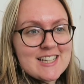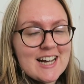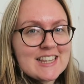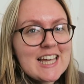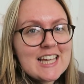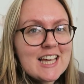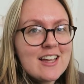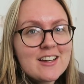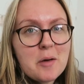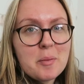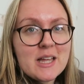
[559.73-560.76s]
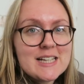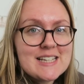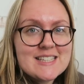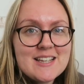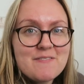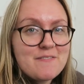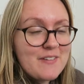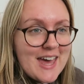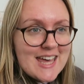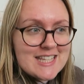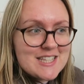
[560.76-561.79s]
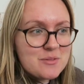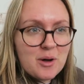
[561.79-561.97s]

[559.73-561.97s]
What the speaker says: Had like a couple of glasses of fizz